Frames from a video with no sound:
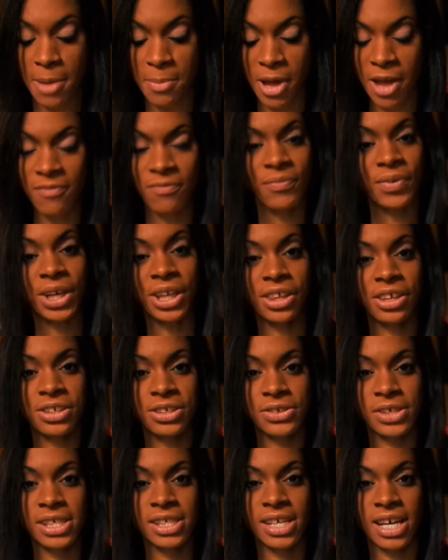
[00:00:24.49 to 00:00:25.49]
Um, I'm finally
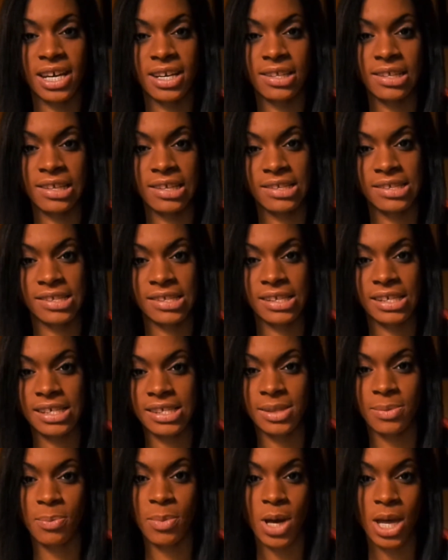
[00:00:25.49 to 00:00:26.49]
doing Natalie's
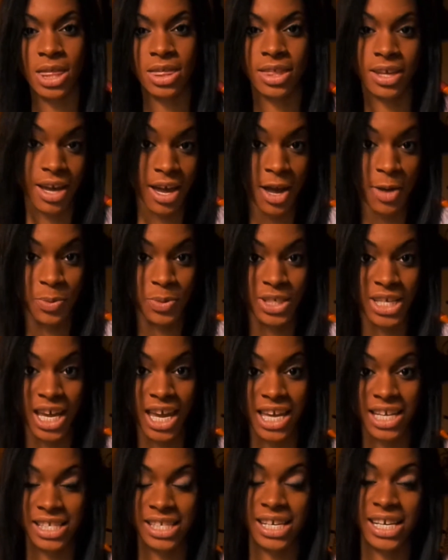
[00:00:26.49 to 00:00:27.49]
six month
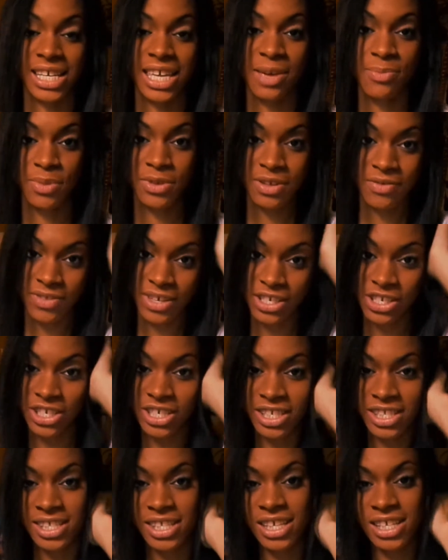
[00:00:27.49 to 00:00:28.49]
update. I can't believe that
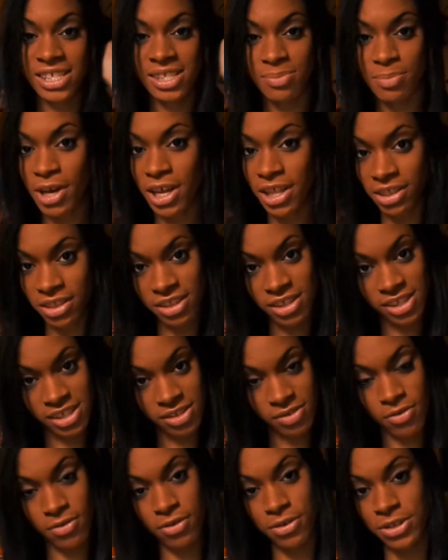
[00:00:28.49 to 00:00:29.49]
she's six
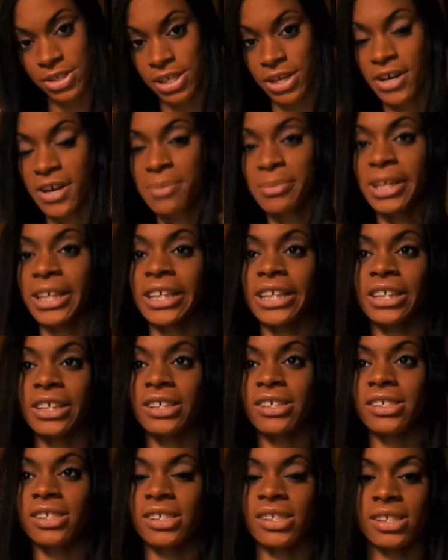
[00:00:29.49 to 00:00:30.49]
months old. Sorry, my hair
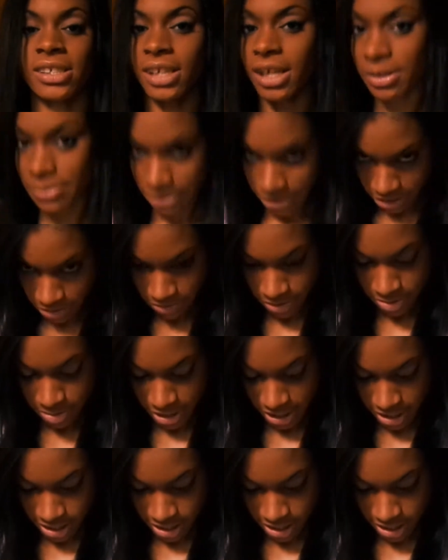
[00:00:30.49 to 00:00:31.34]
is not working with me